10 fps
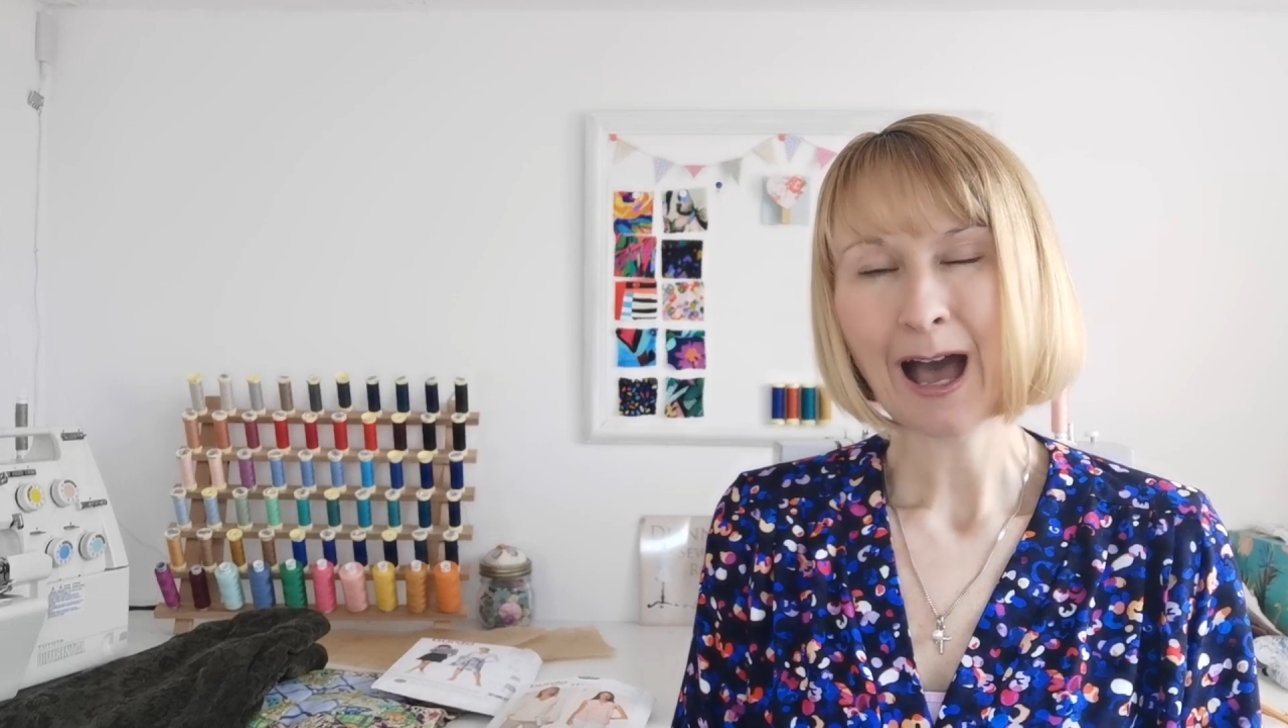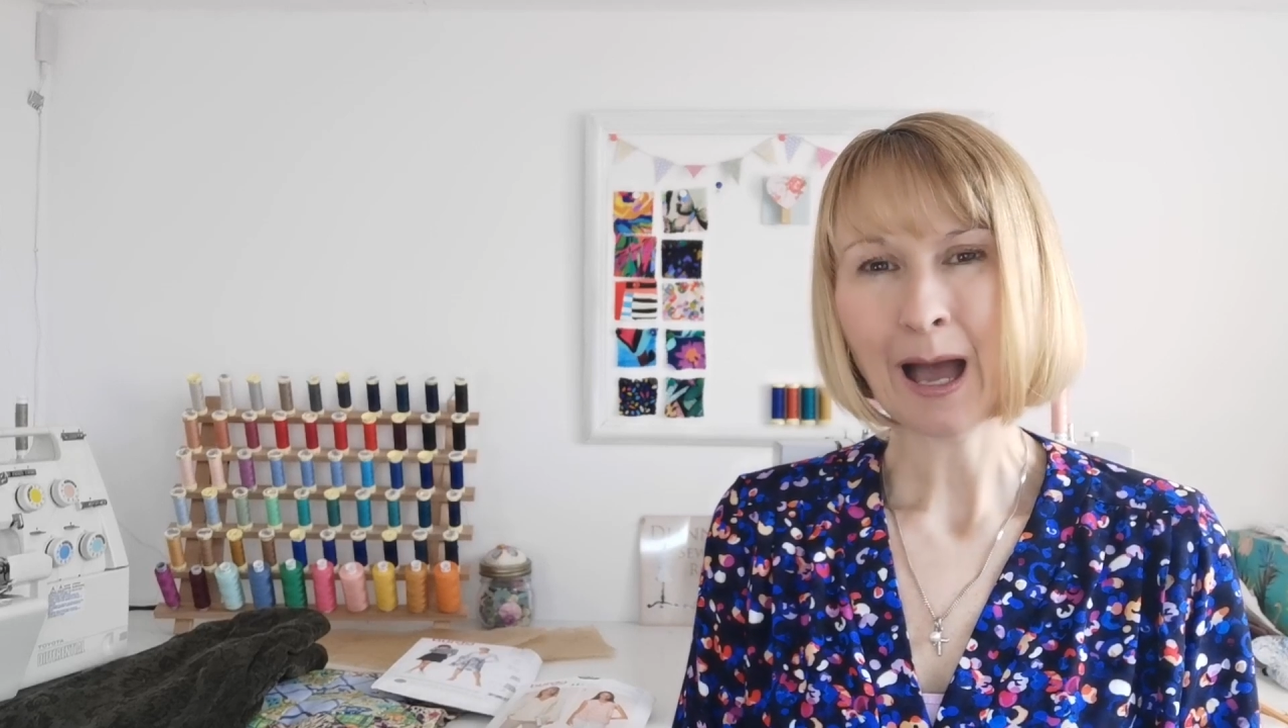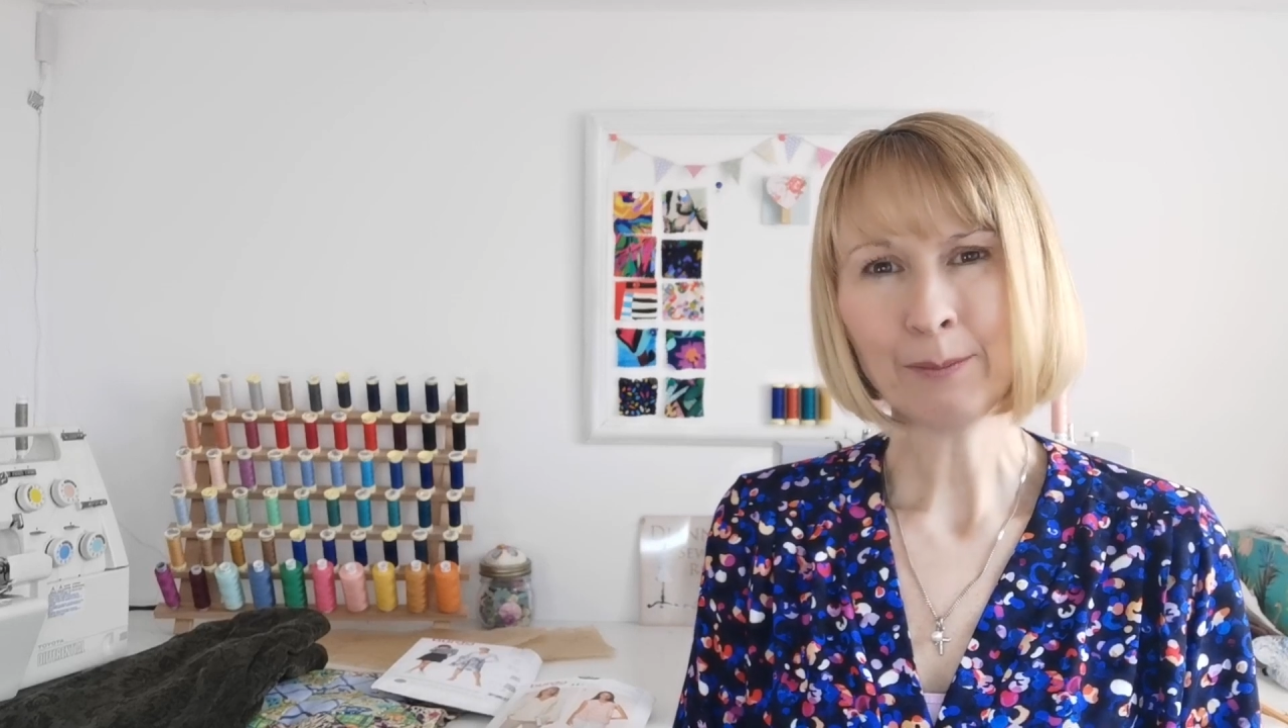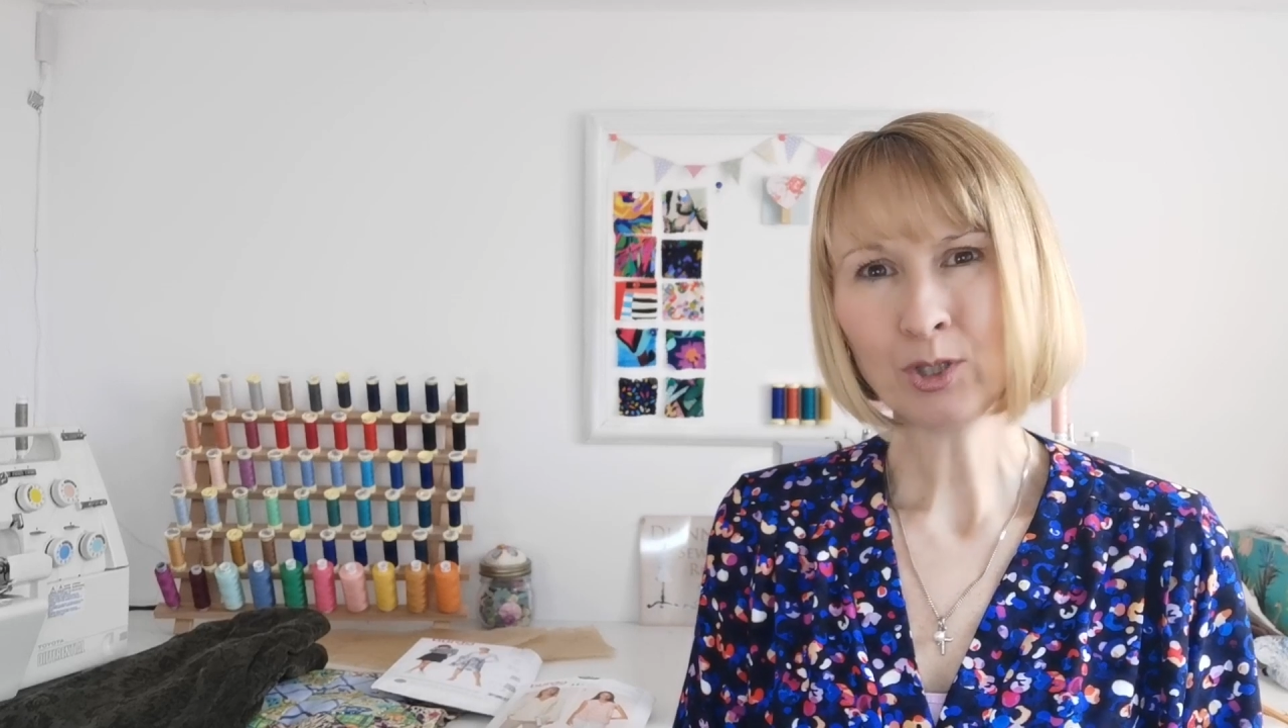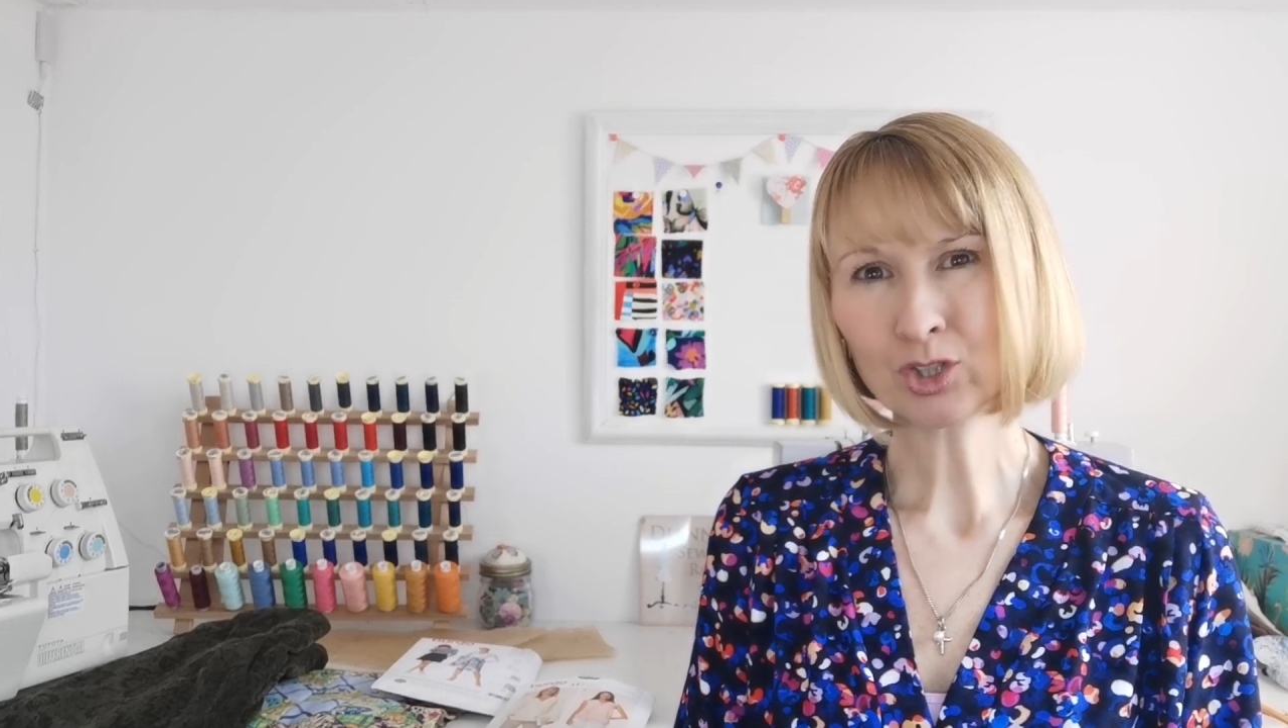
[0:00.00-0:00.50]

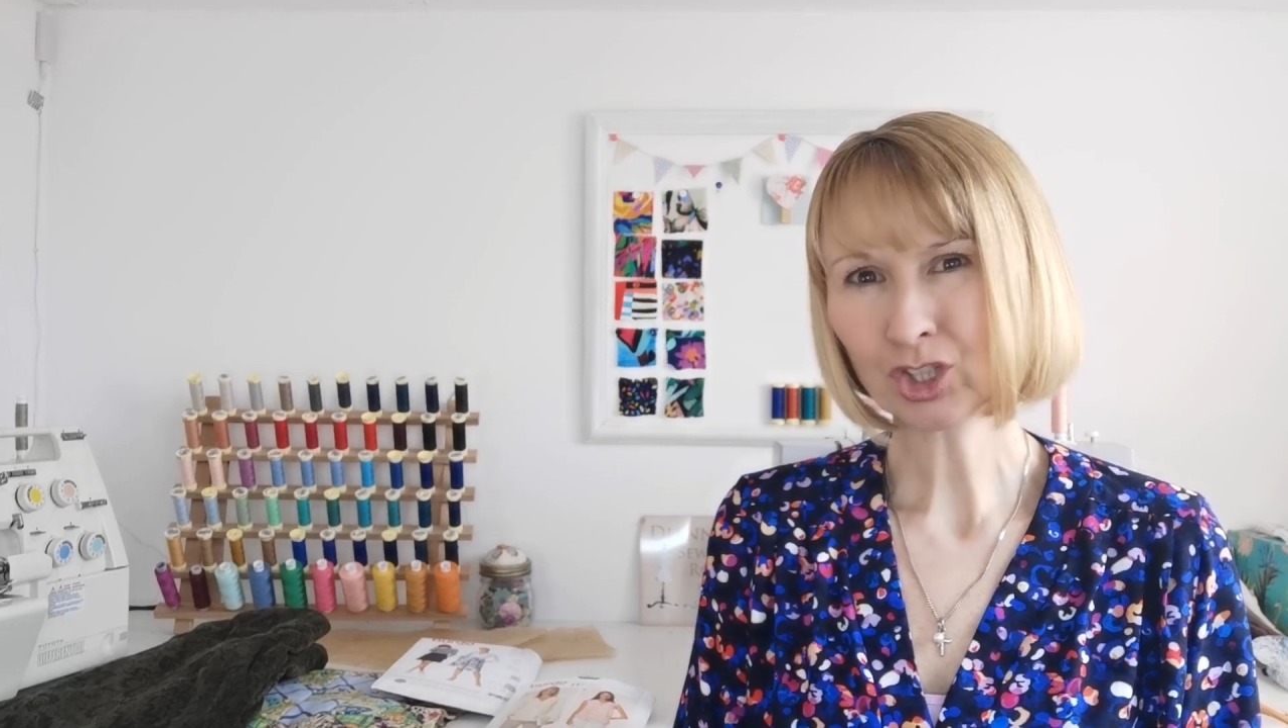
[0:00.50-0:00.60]
I'm not